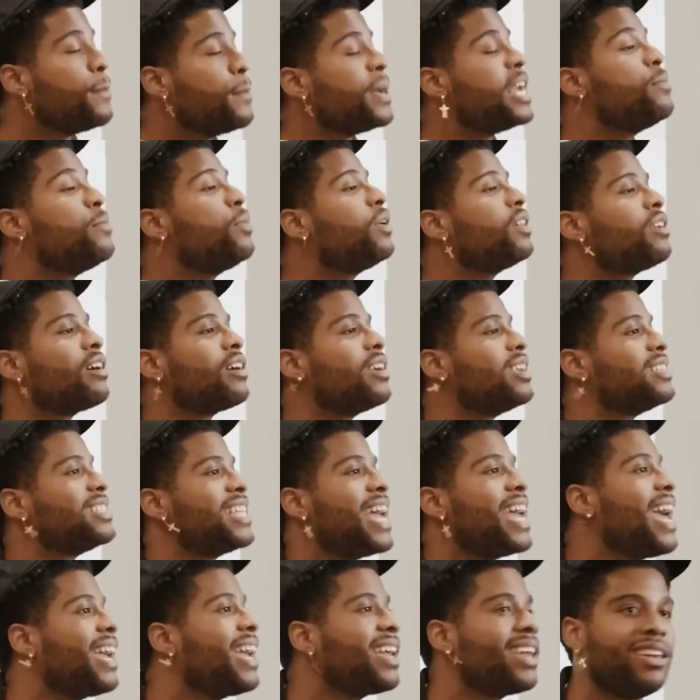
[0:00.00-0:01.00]
people aren't
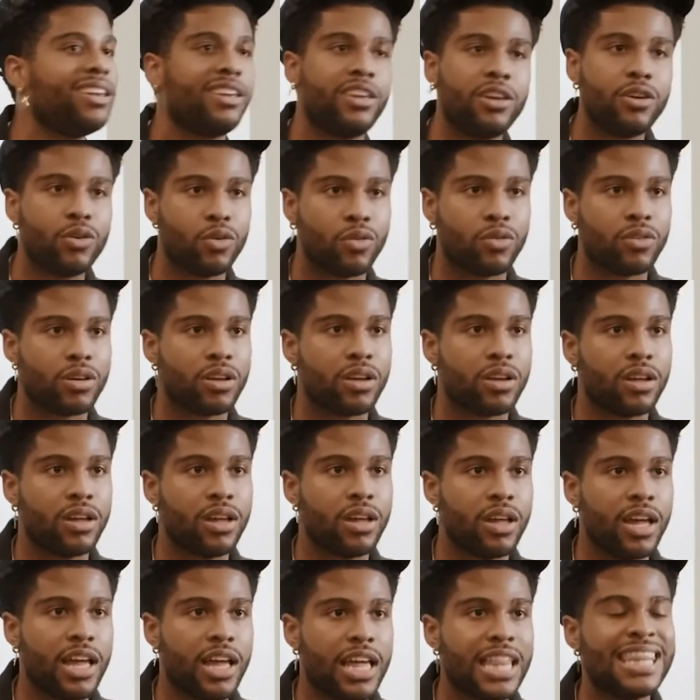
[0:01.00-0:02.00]
attacking you.
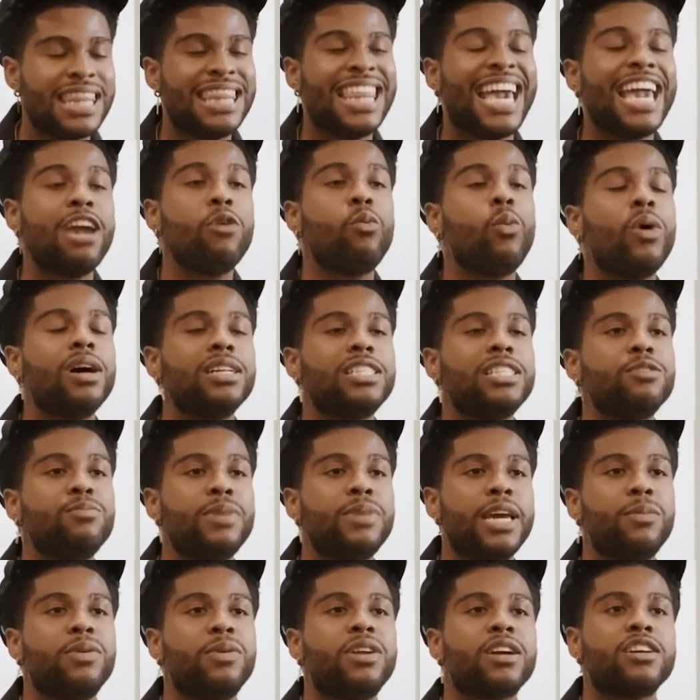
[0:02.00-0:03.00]
They want to
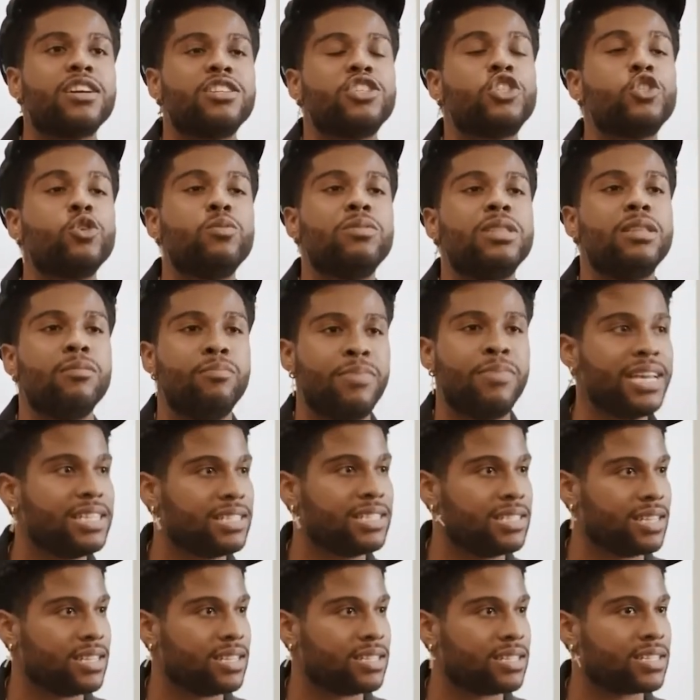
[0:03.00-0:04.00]
be able to consume the
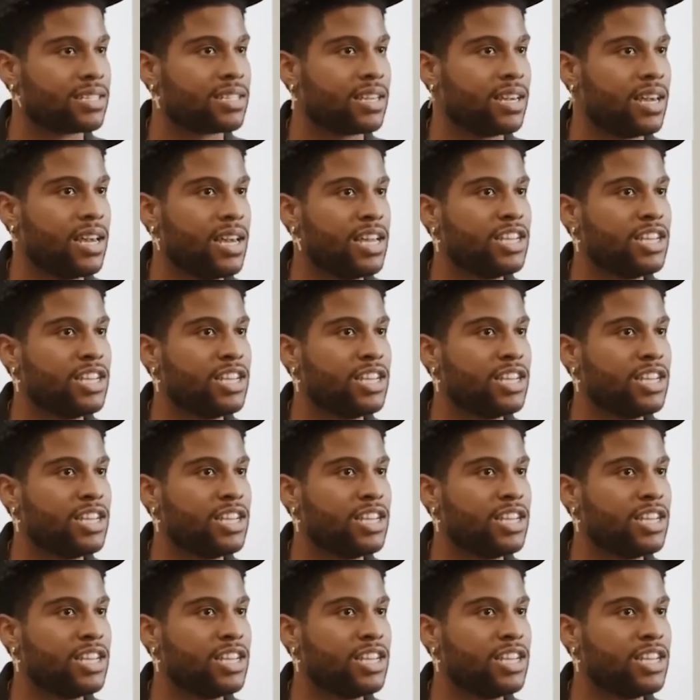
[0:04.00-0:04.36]
business.